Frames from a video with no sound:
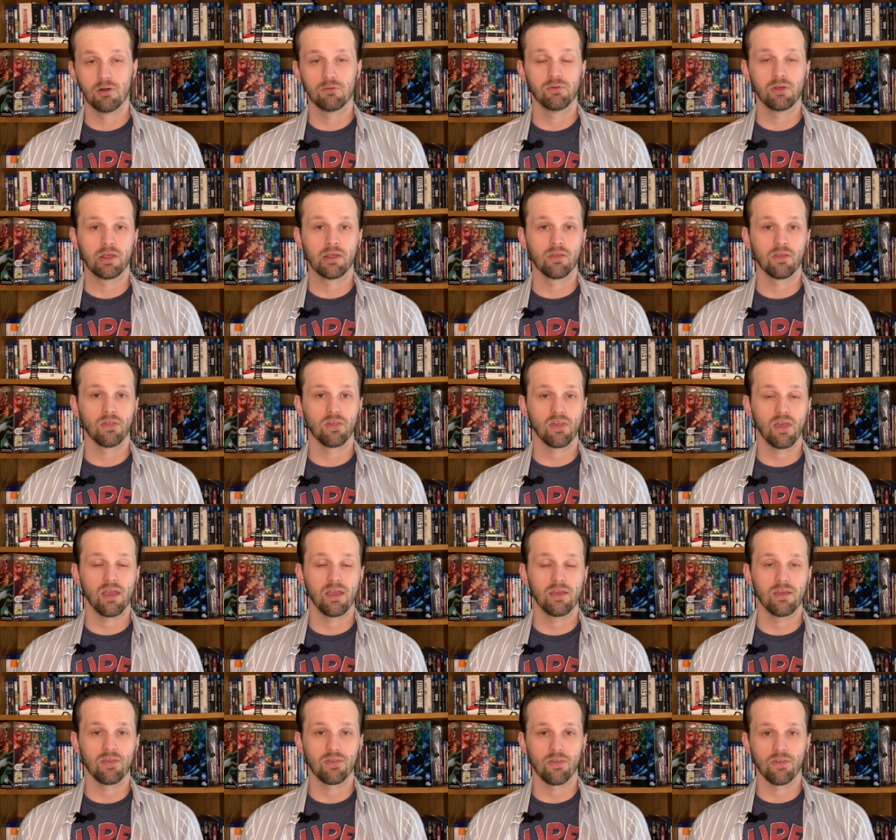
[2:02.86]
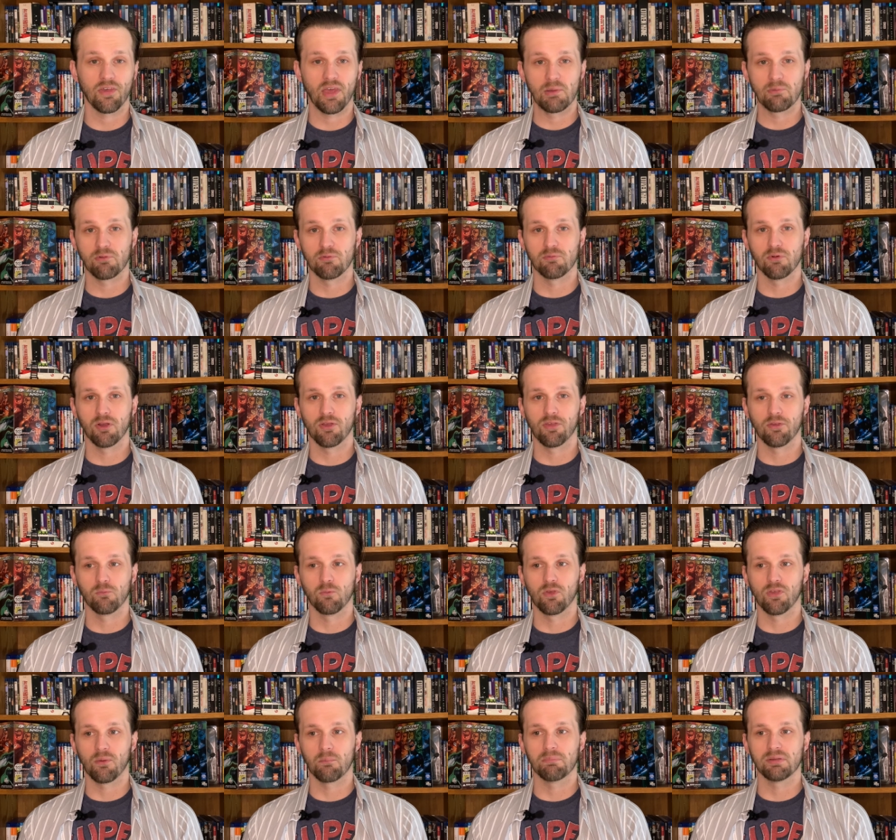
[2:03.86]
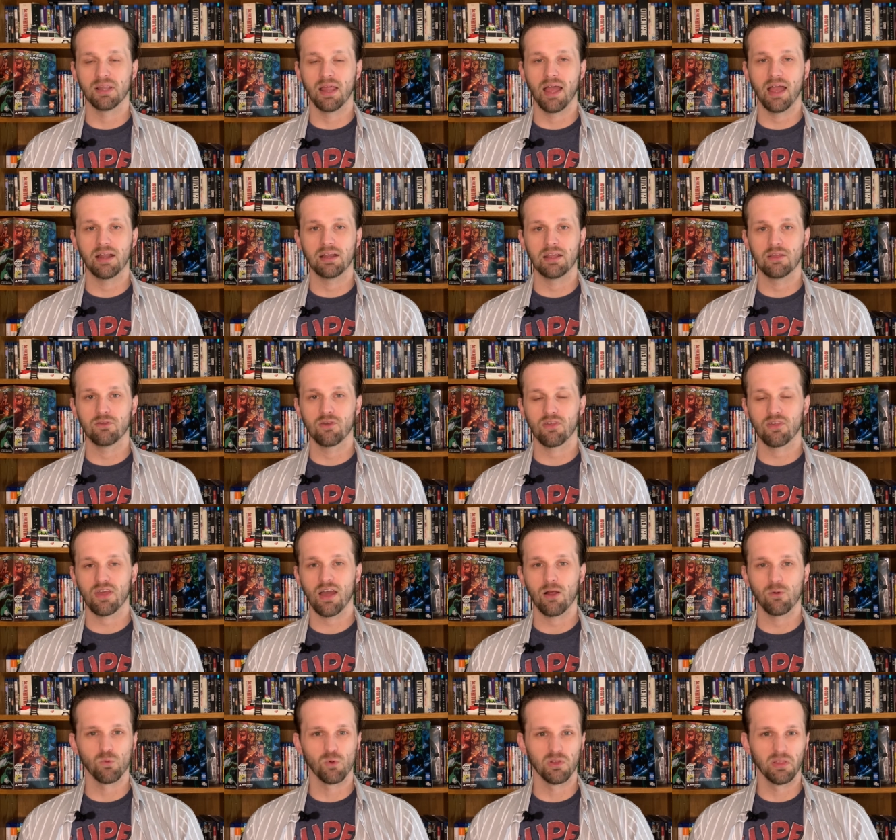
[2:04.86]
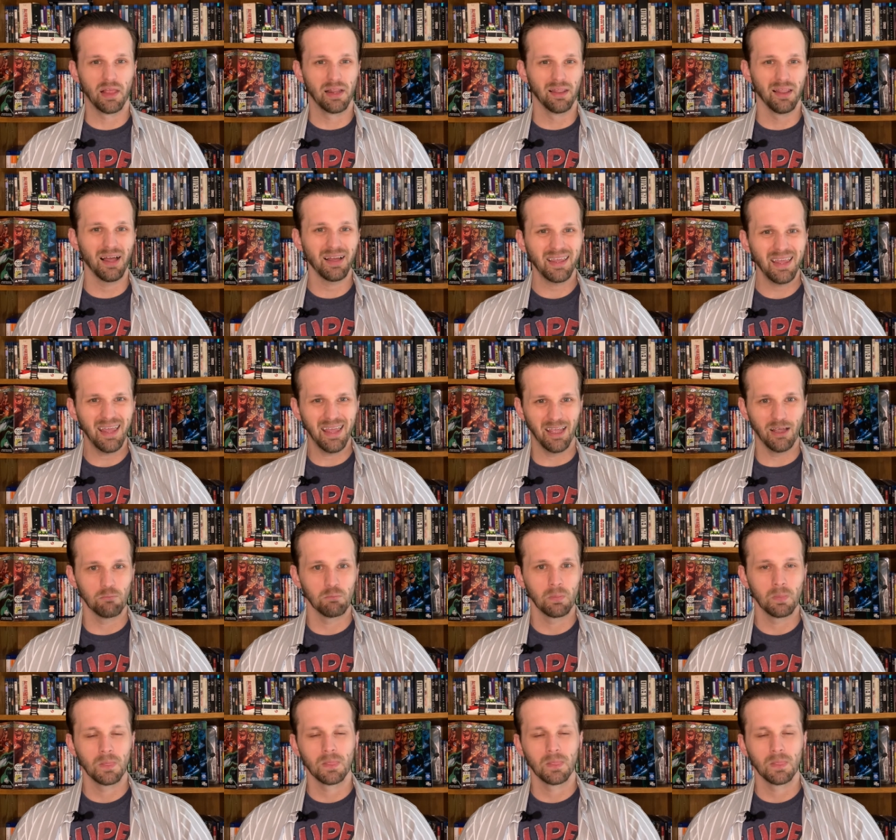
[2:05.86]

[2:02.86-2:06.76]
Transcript: know if we can say his escape from prison was a plan. He just got really lucky.